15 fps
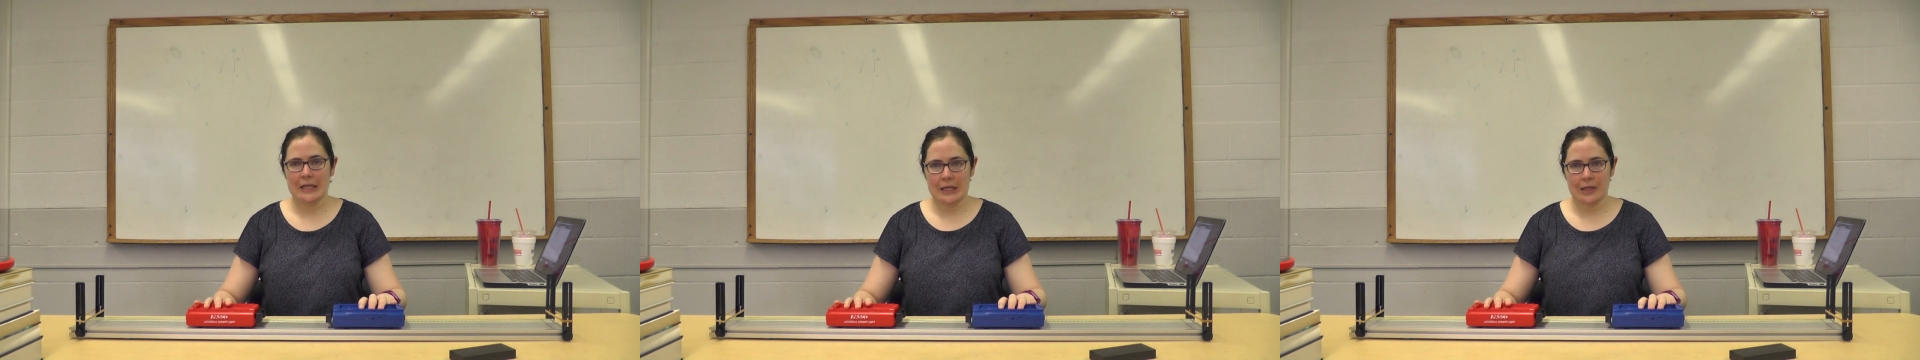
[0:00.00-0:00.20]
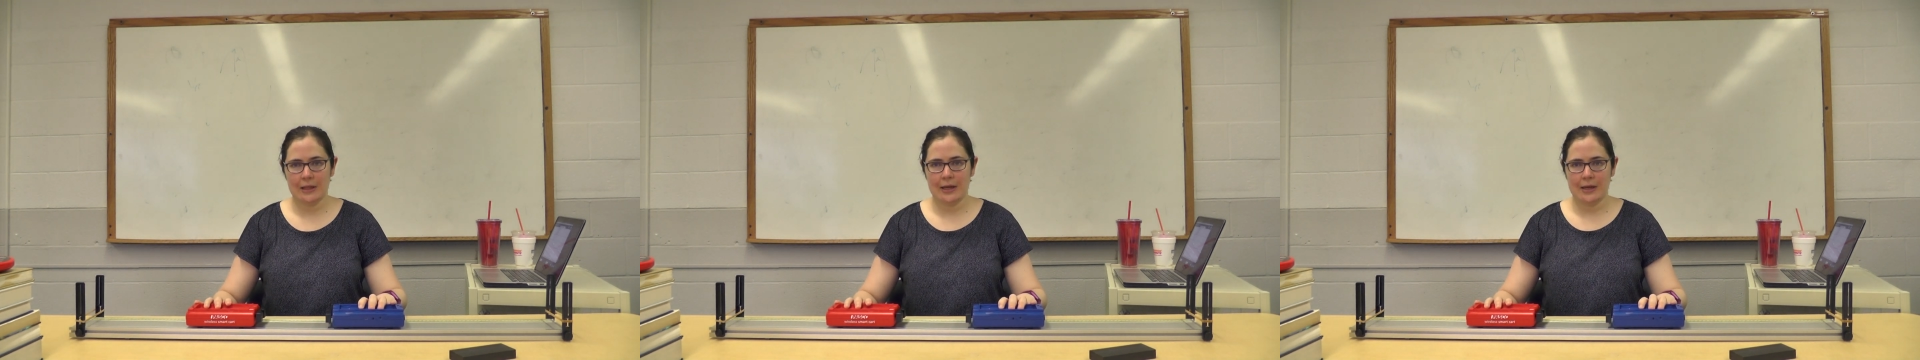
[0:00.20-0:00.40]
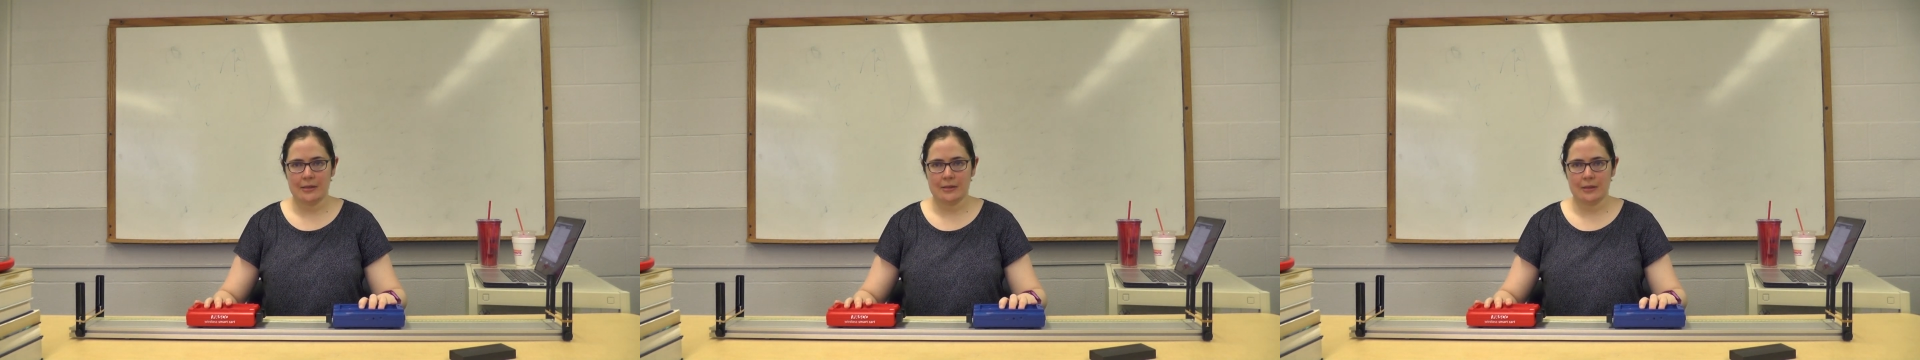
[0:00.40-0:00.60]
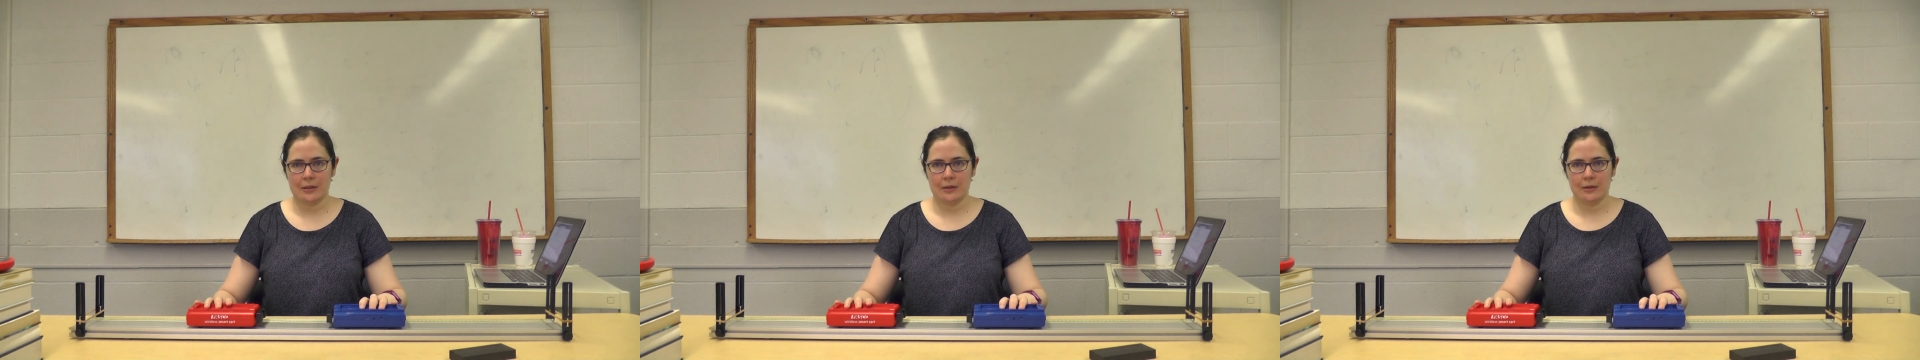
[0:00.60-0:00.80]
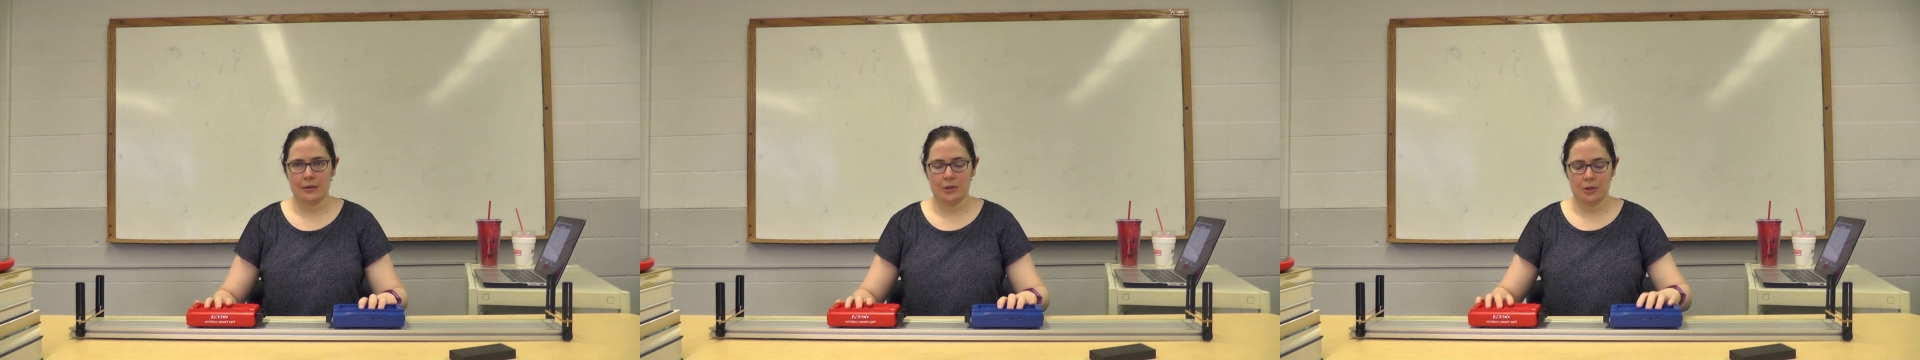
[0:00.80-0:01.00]
inelastic
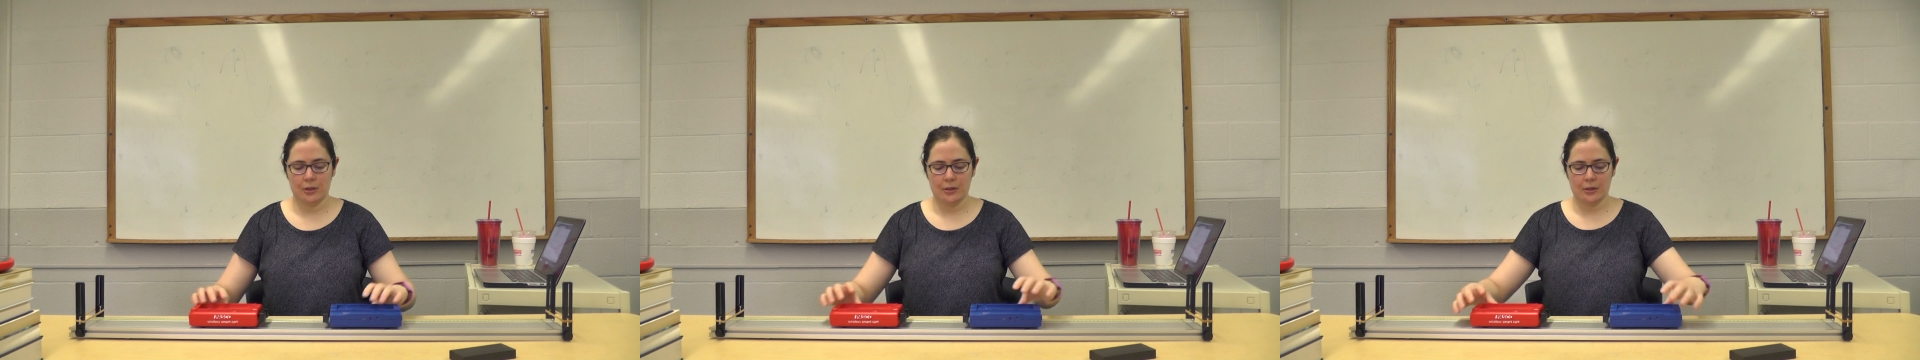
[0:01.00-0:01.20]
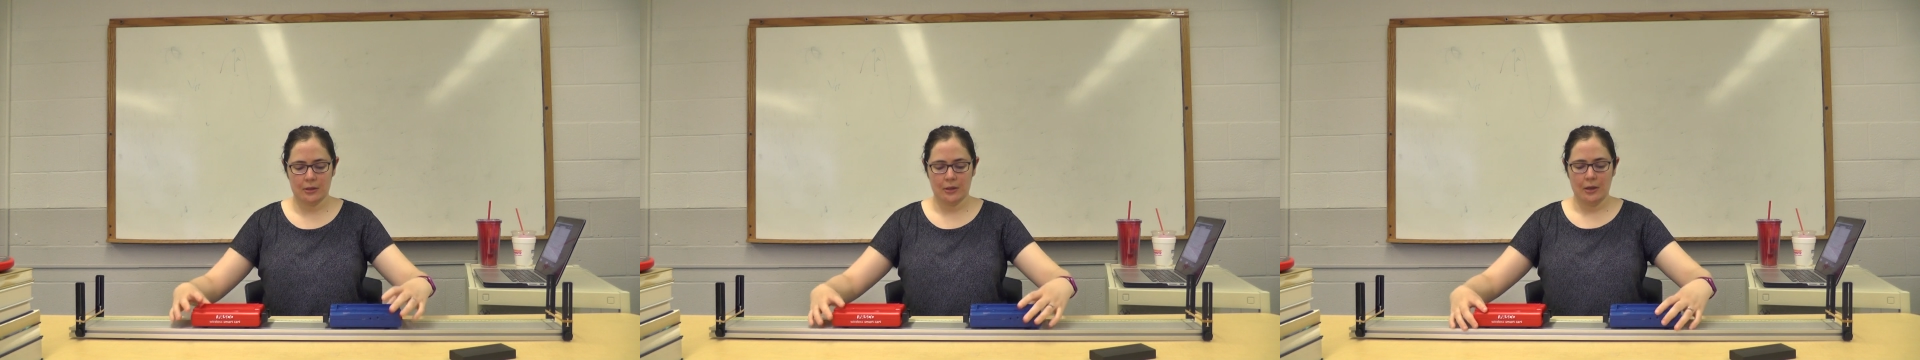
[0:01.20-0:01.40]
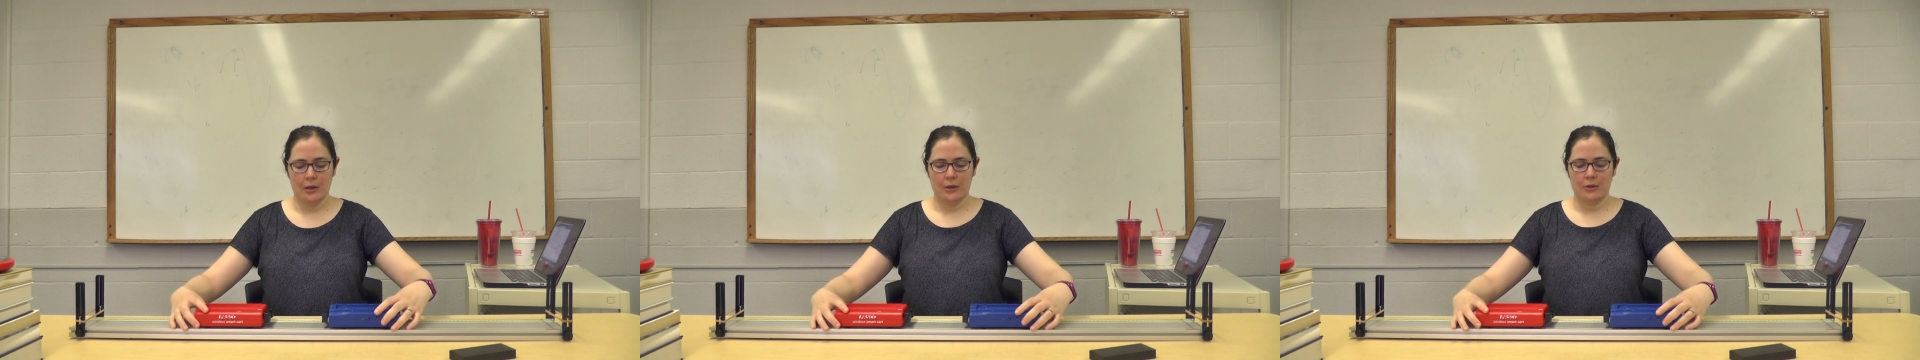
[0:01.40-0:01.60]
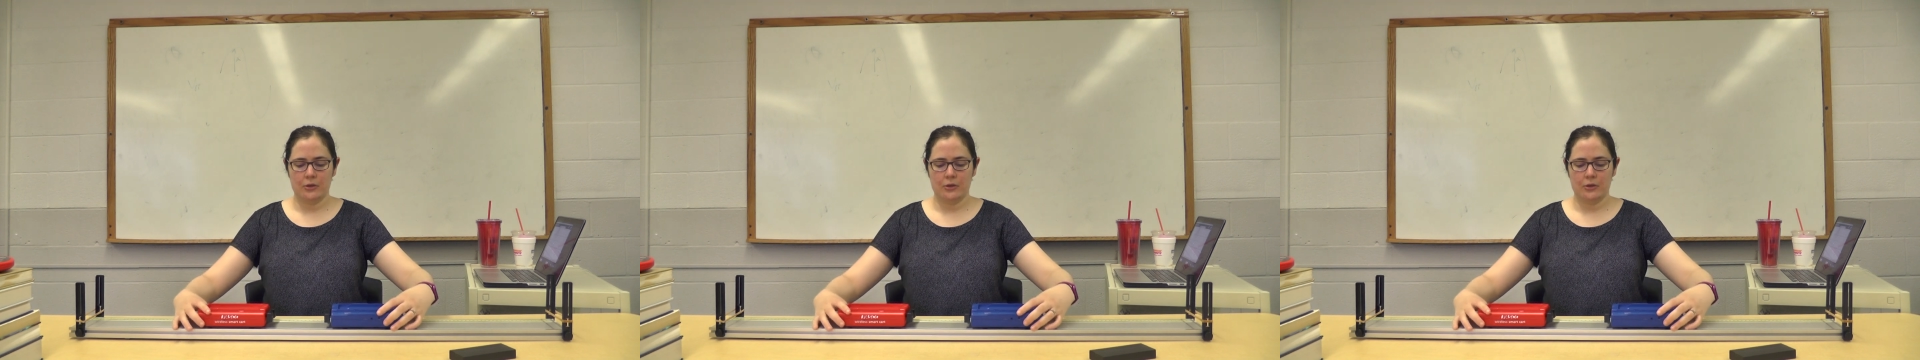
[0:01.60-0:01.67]
collisions.